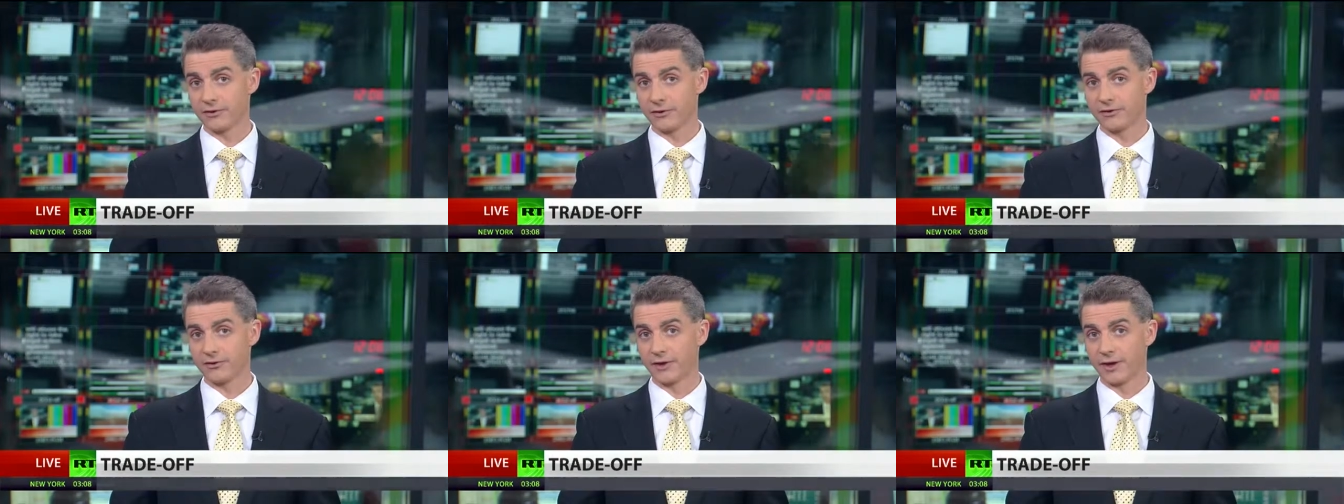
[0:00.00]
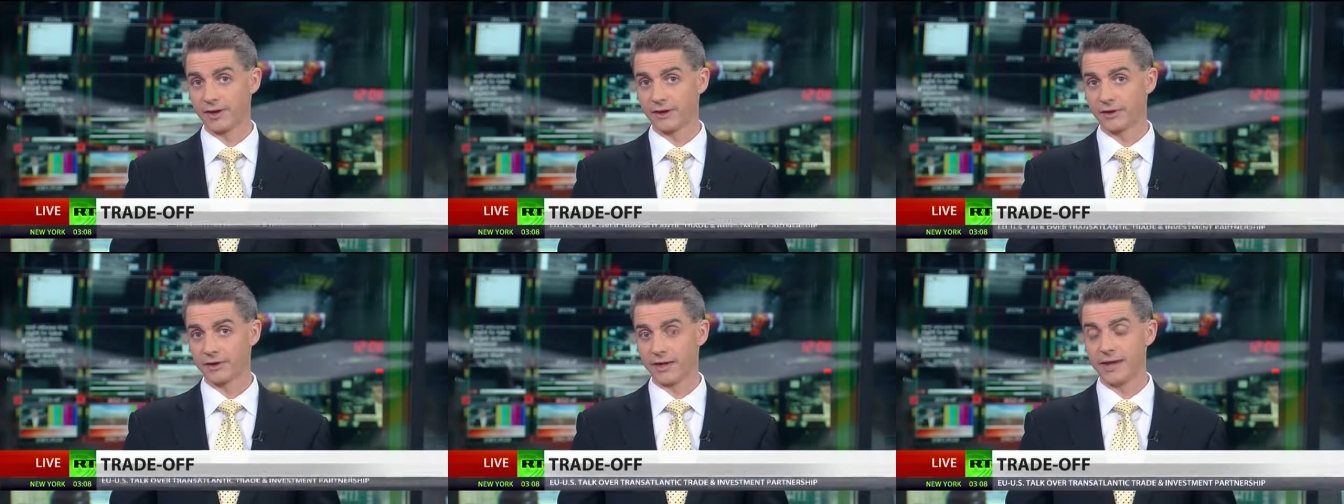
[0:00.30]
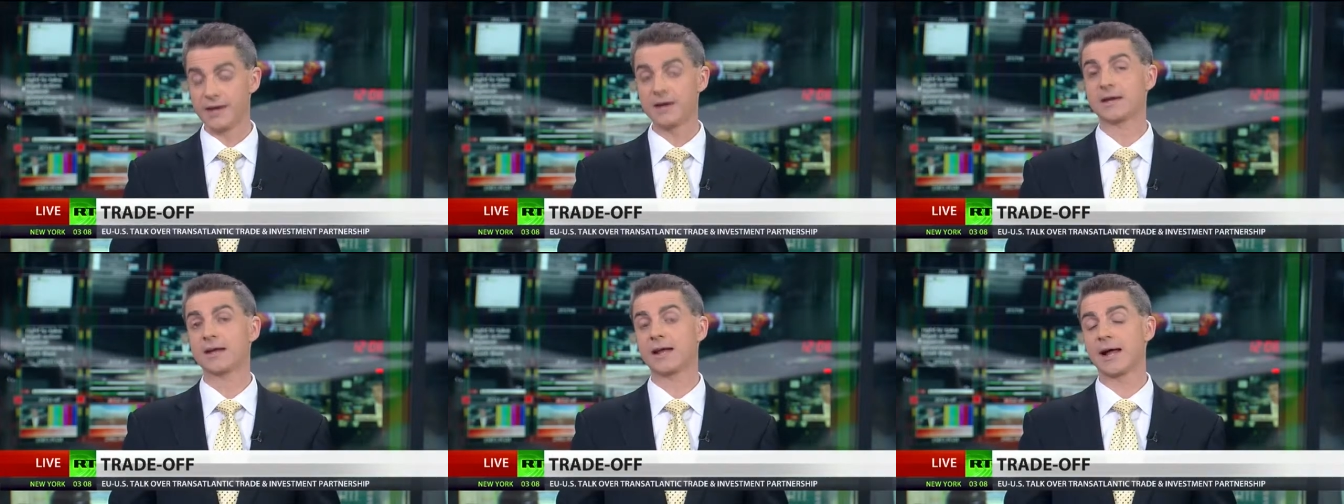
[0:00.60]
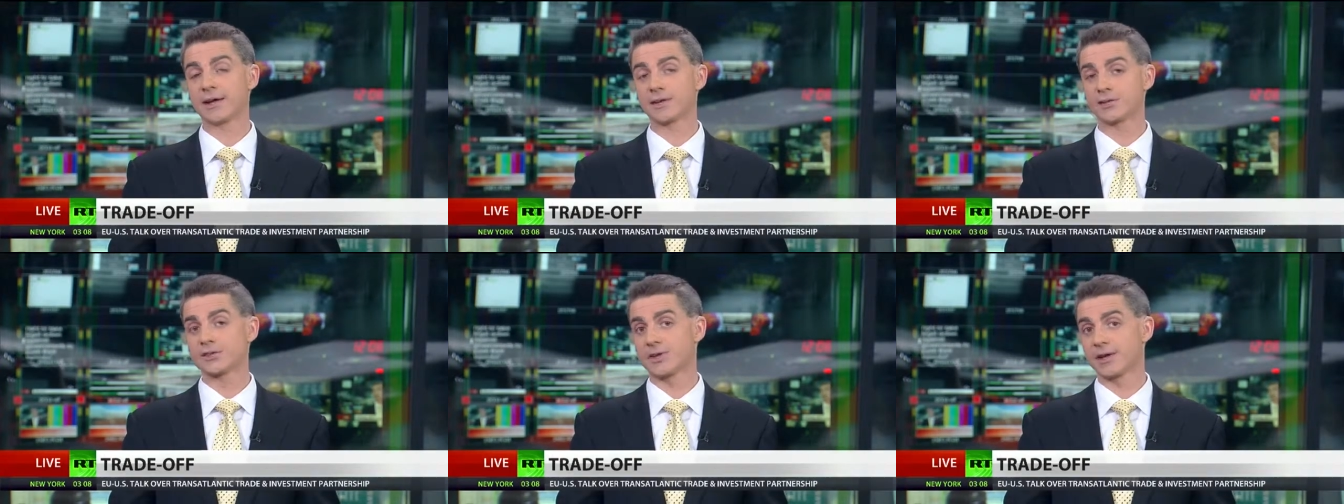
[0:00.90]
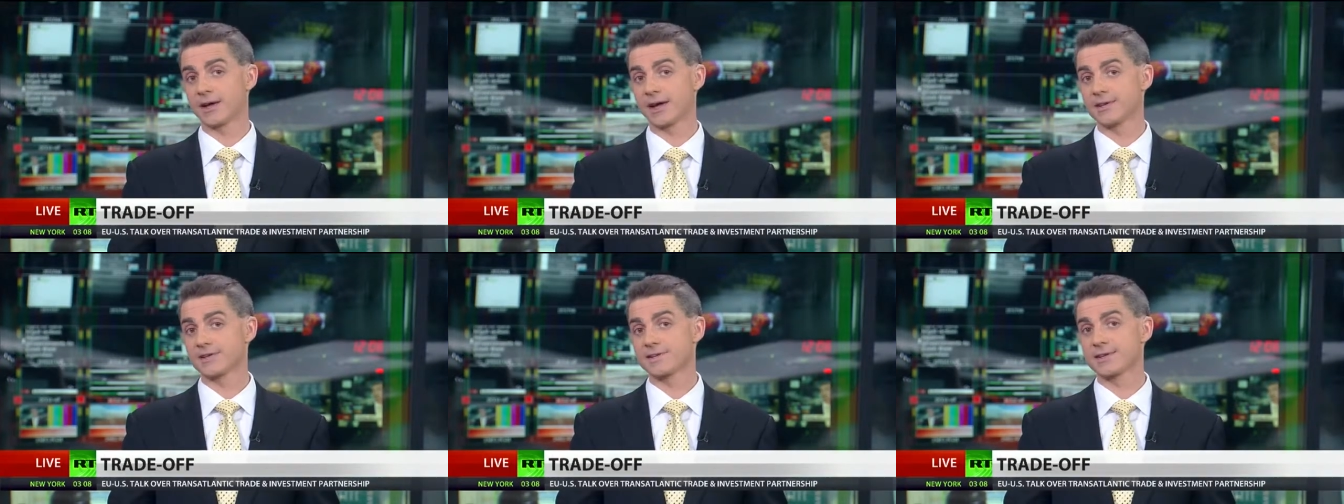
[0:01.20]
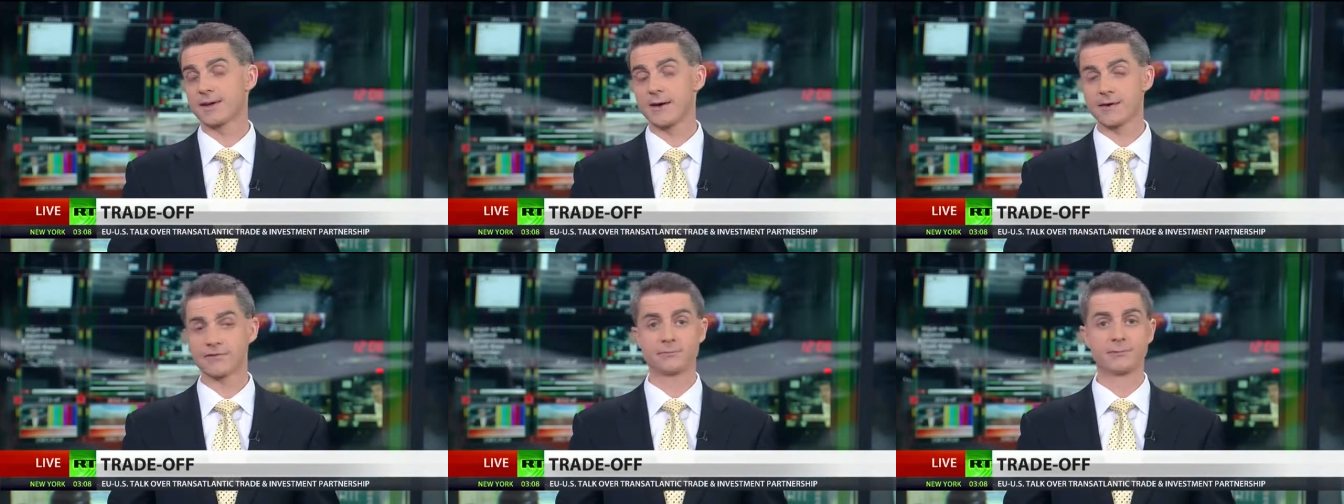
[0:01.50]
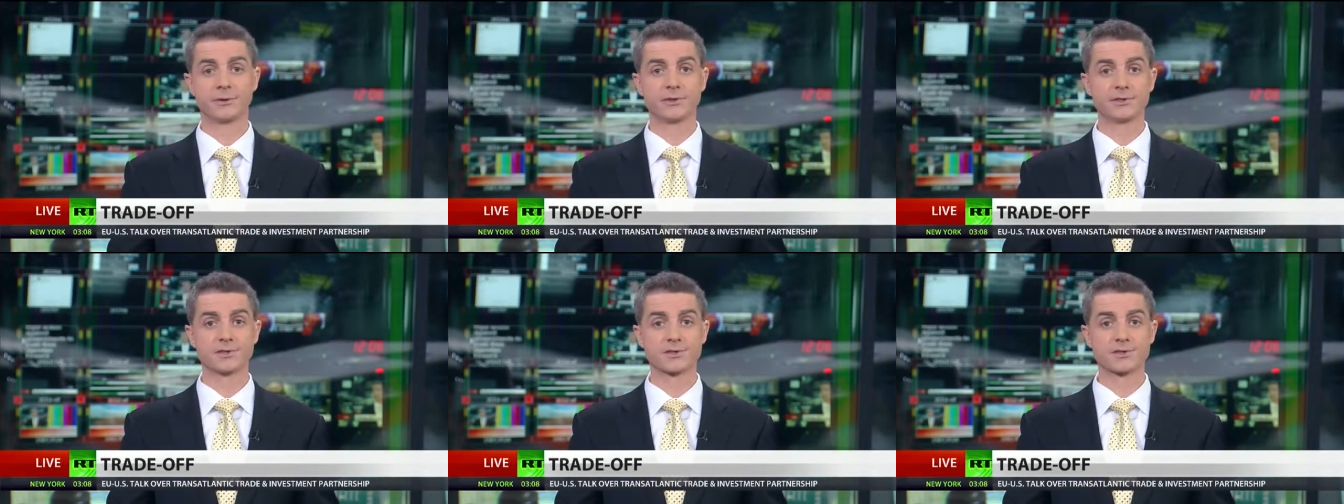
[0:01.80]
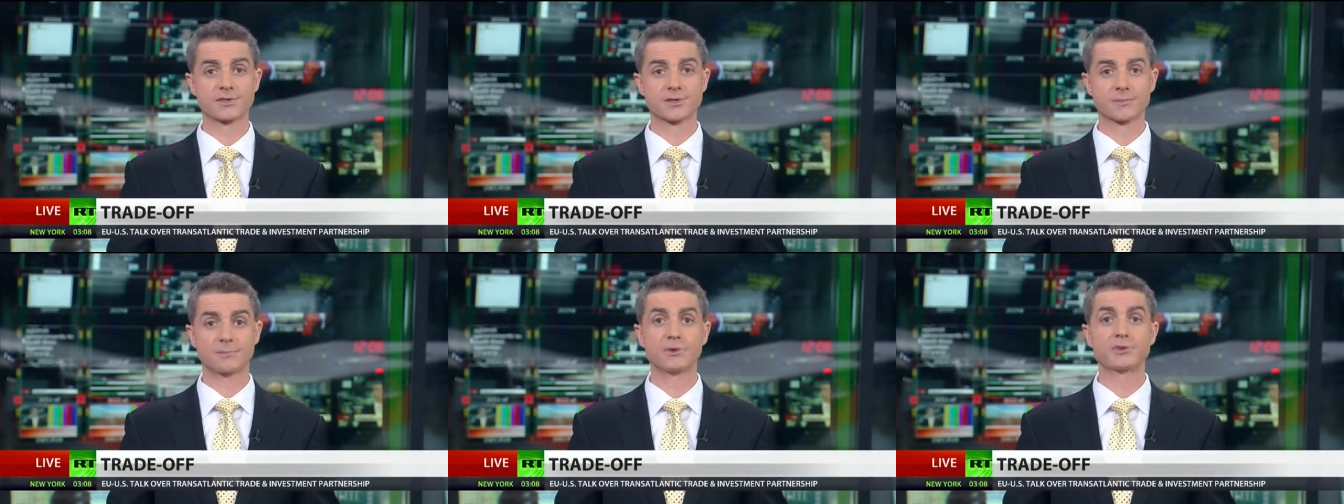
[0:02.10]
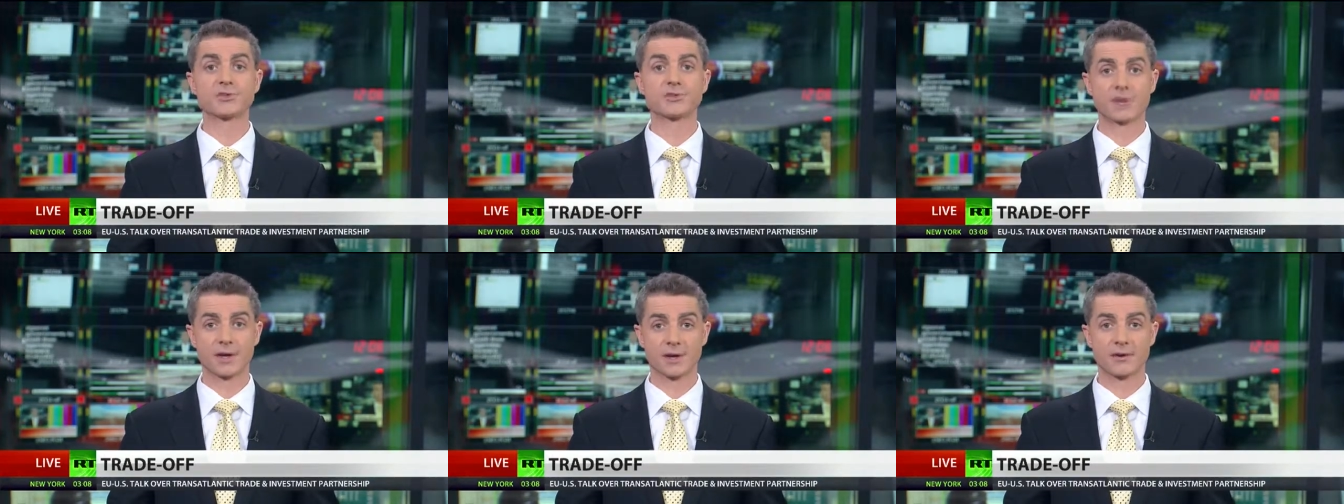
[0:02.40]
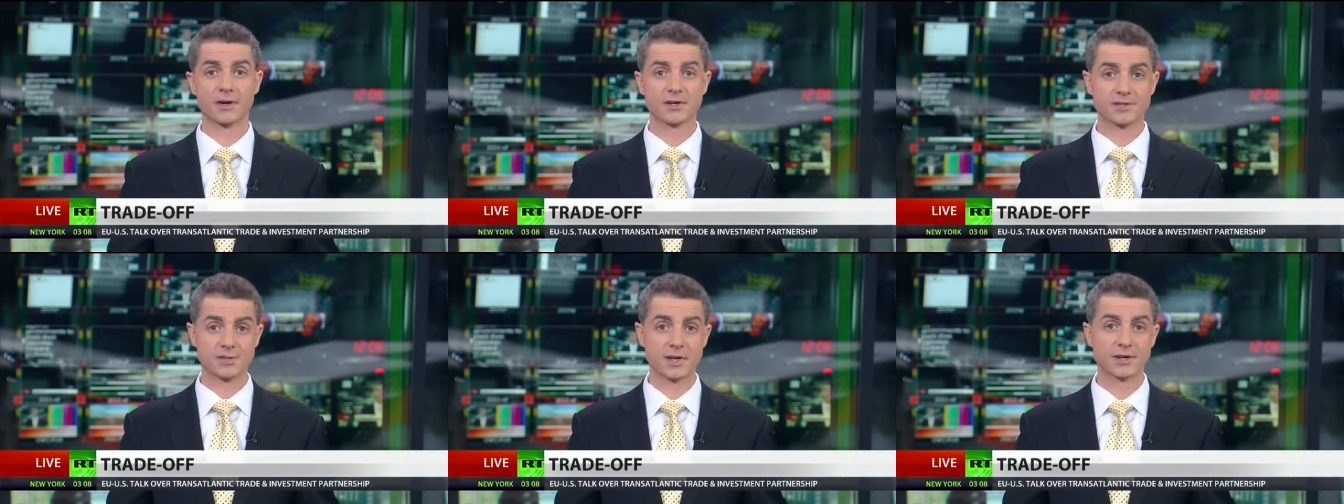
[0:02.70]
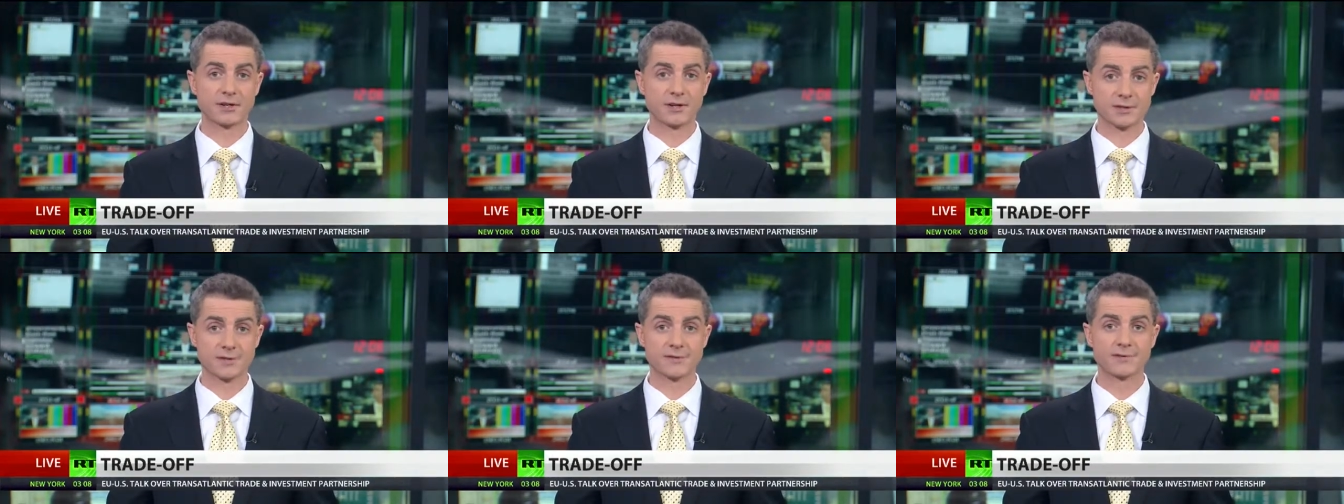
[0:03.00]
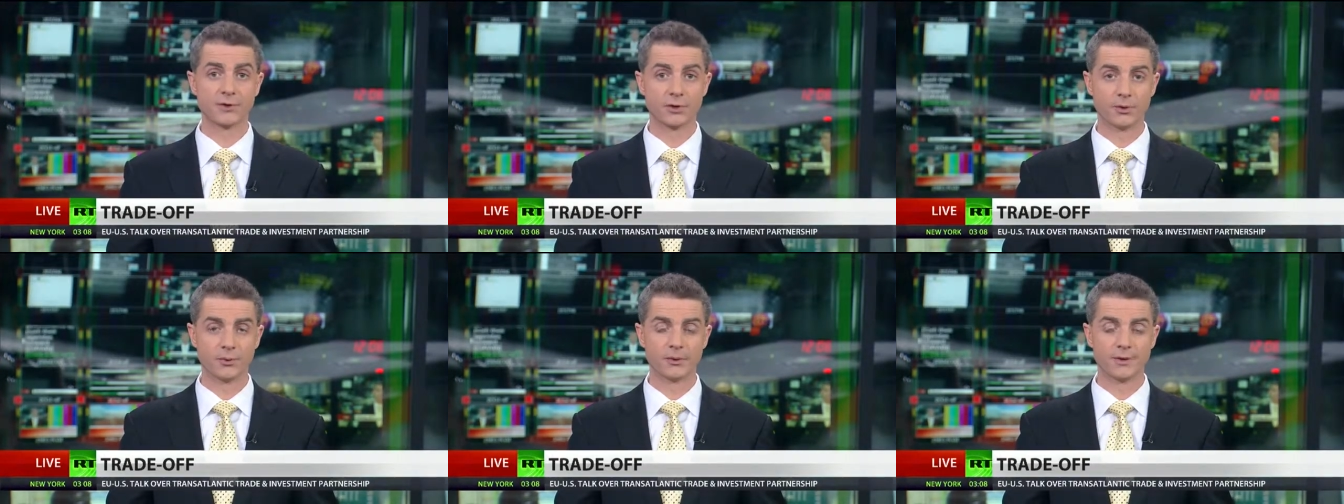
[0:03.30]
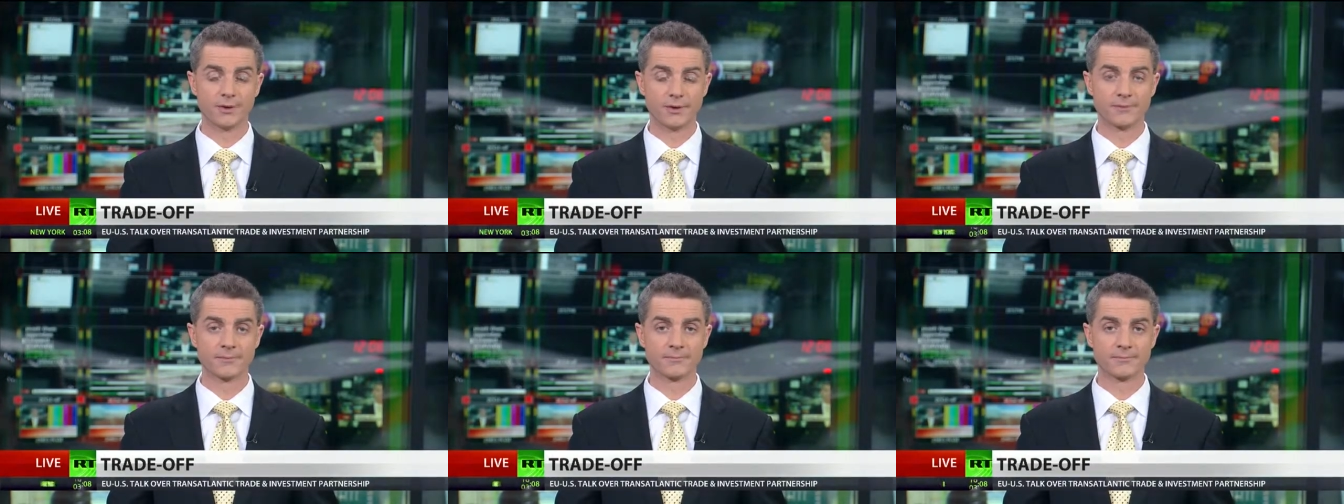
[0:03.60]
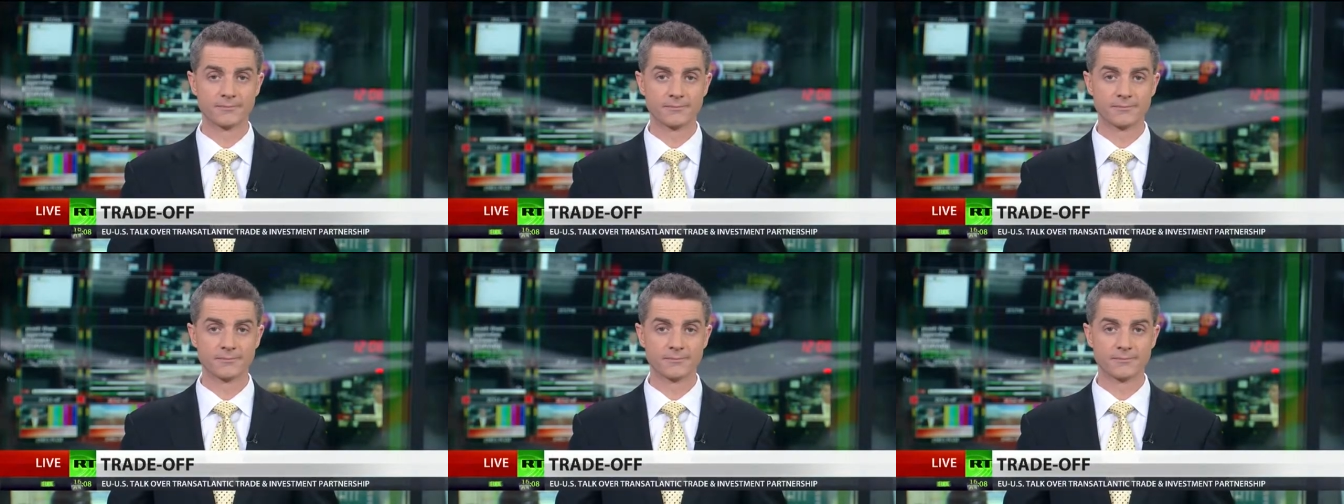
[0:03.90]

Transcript: to take legal action against governments to push their agendas forward.